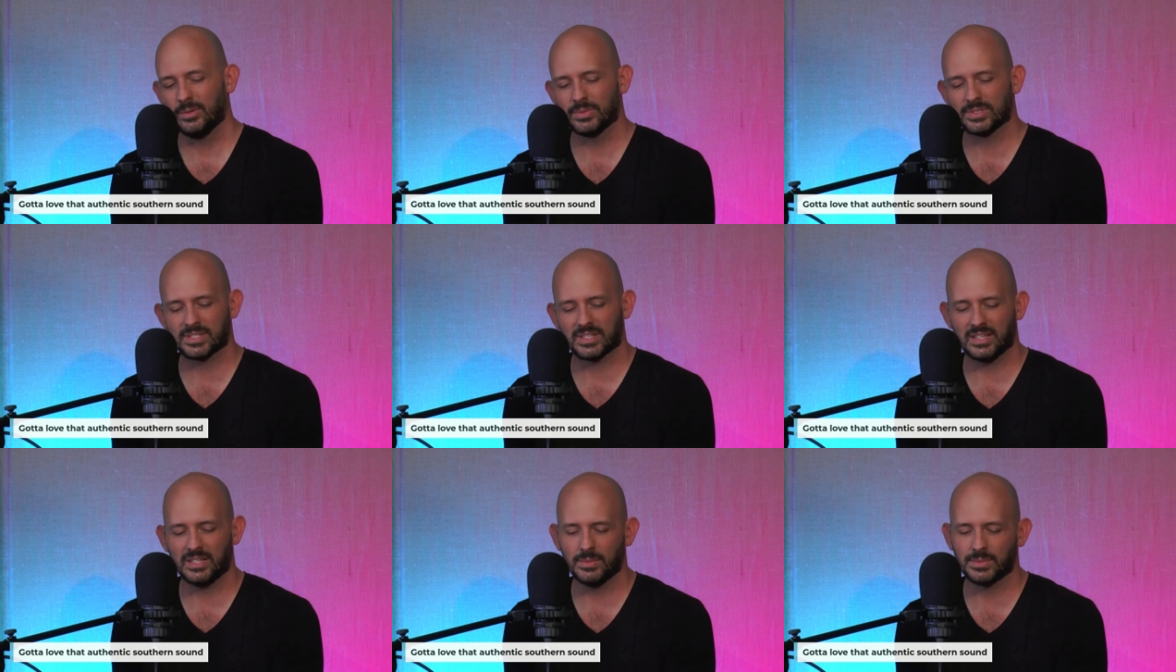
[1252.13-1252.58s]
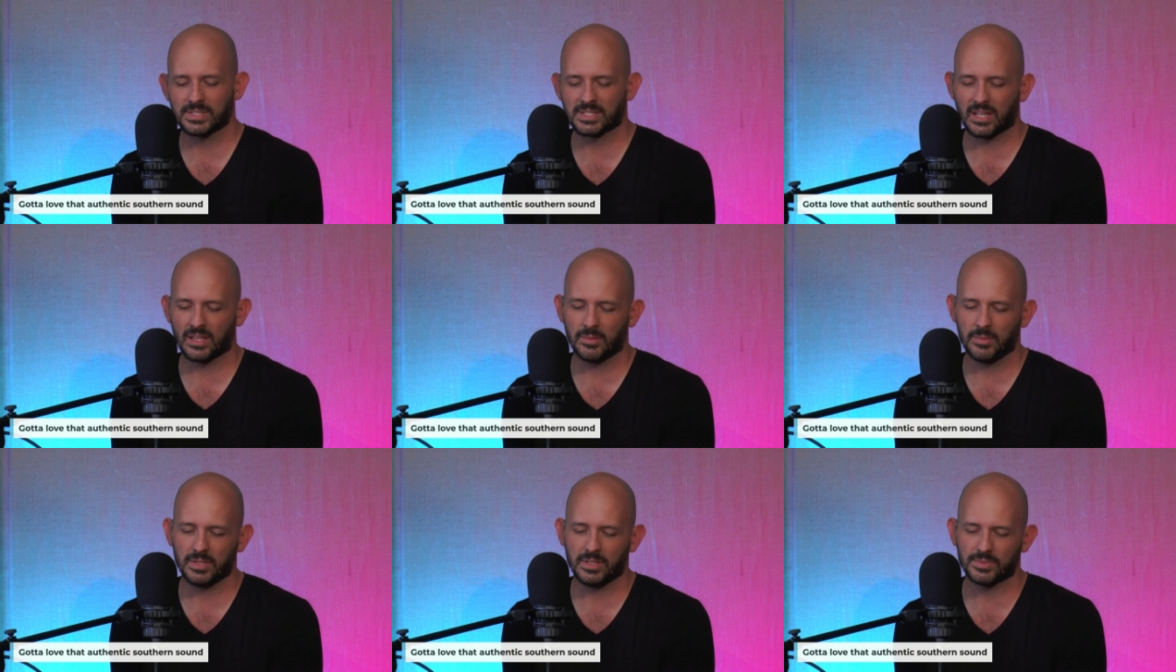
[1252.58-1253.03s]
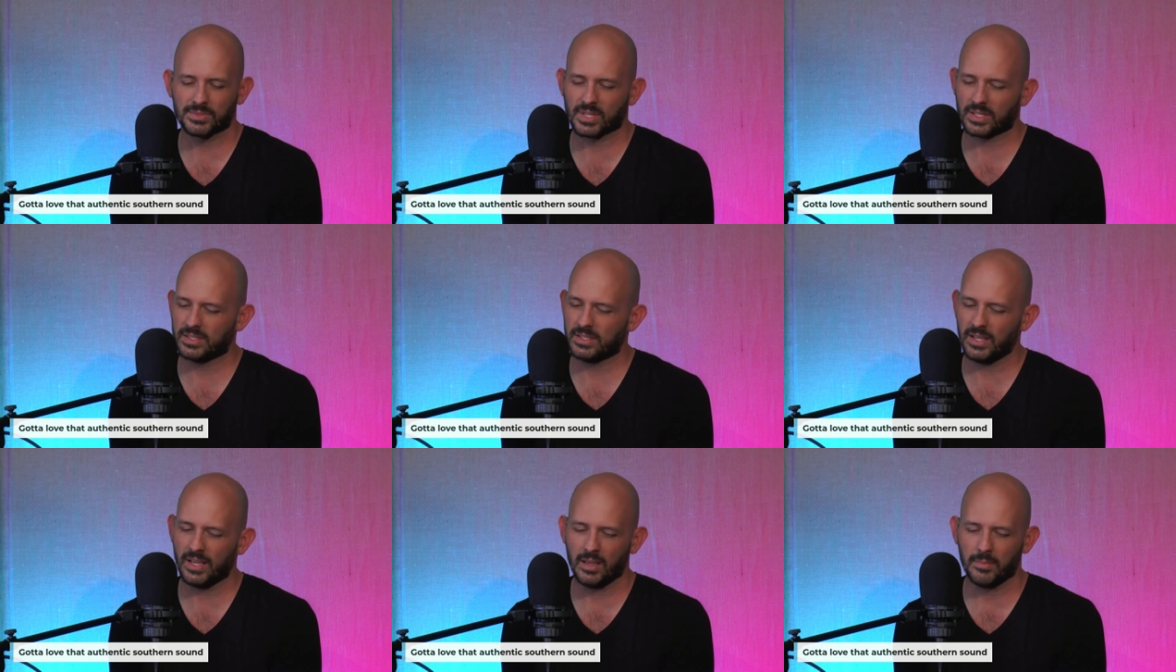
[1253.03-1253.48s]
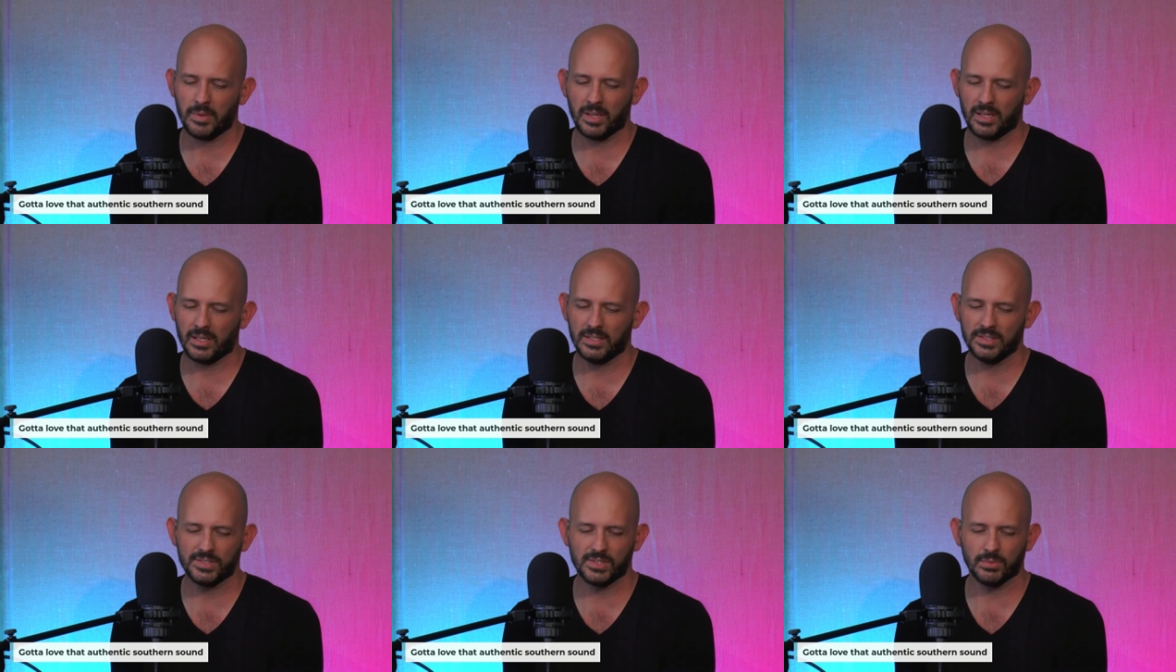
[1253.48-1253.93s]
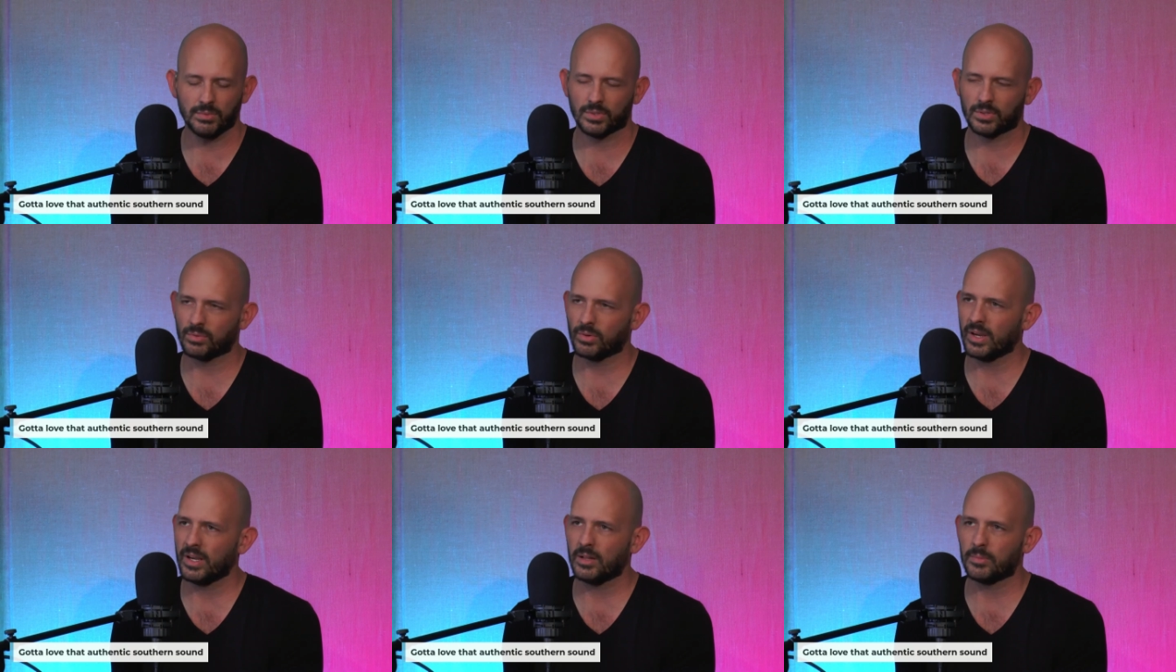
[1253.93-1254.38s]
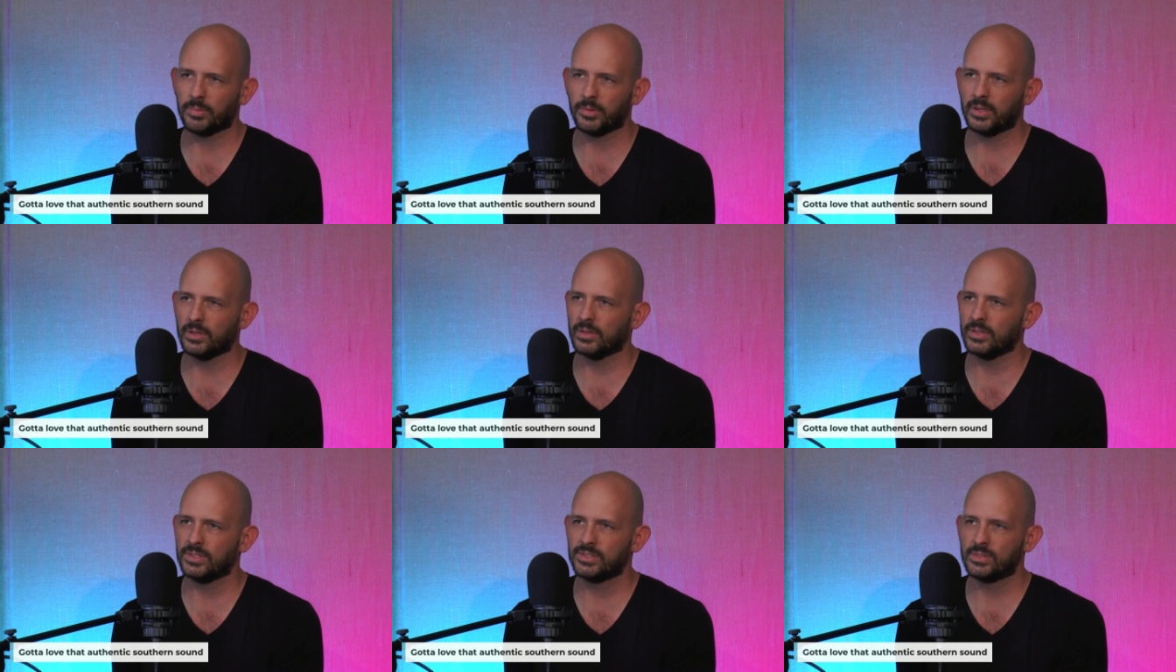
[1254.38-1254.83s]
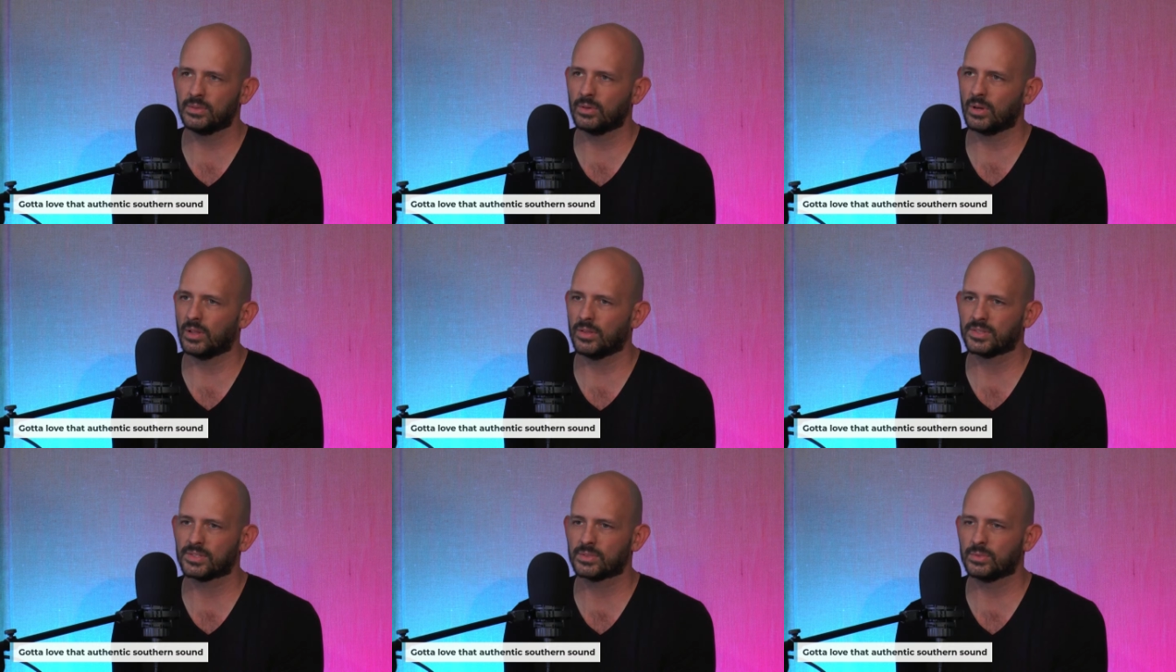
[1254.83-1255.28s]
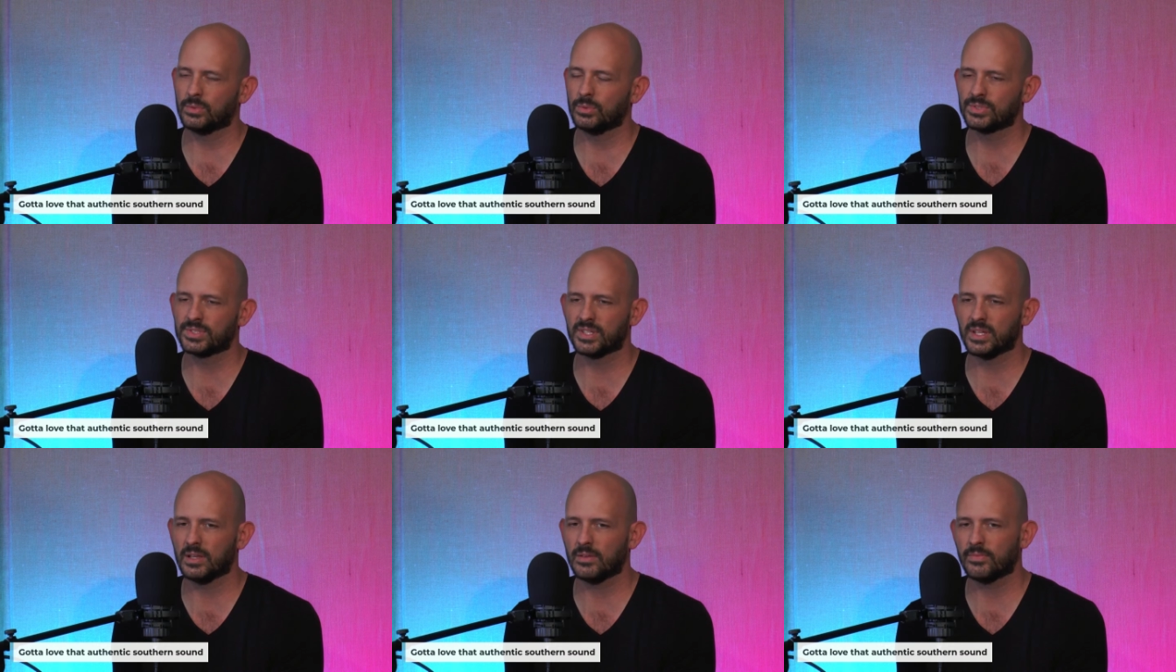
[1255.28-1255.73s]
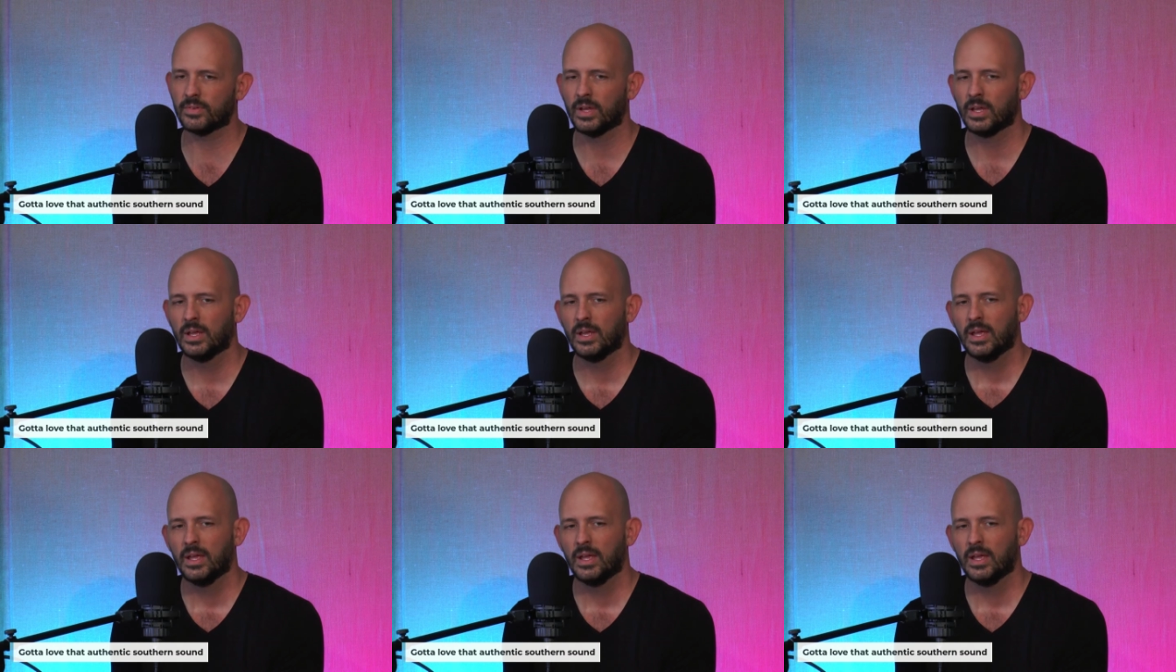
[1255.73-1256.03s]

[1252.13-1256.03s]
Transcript: He was telling me, he was like, yeah, man, he's doing great up here. He's doing all this cool stuff.